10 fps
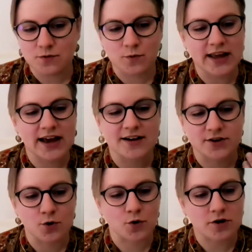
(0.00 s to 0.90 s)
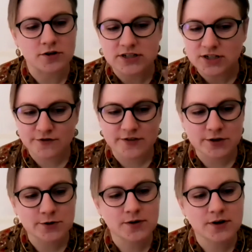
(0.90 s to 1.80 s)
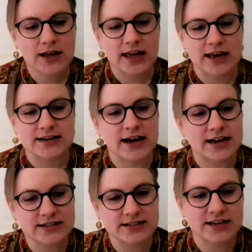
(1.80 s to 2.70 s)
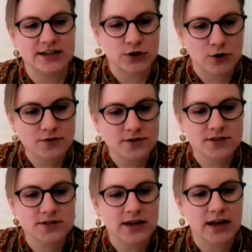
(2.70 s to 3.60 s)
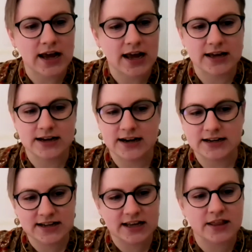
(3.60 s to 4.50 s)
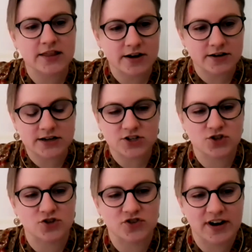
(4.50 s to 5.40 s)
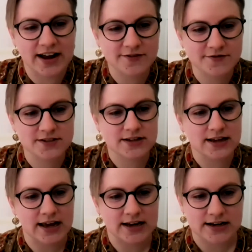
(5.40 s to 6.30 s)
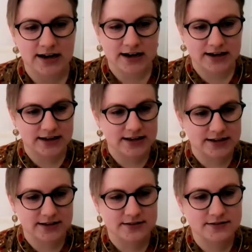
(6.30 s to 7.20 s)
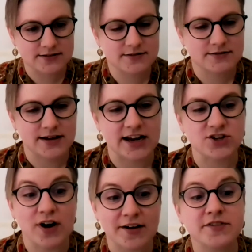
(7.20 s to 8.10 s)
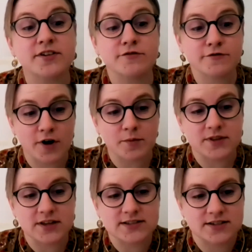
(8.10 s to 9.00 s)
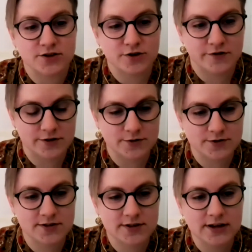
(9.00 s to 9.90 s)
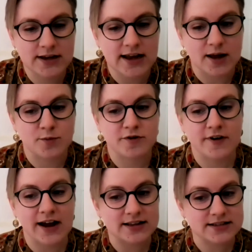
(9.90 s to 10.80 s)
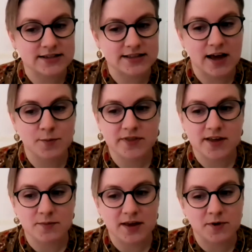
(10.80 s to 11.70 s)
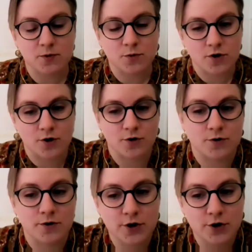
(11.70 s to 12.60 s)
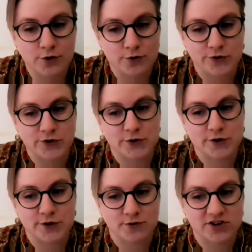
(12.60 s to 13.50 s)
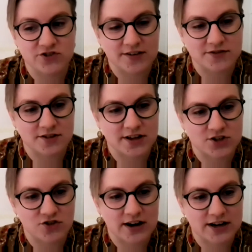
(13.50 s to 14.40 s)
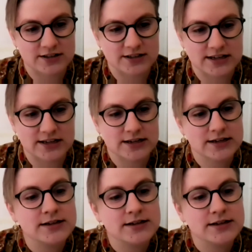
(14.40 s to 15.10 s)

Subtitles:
we have an oral interview and I take notes and I take their initial draft and I draft it from these interviews and provide it to them, and then maybe we'll go through 2 or 3 drafts electronically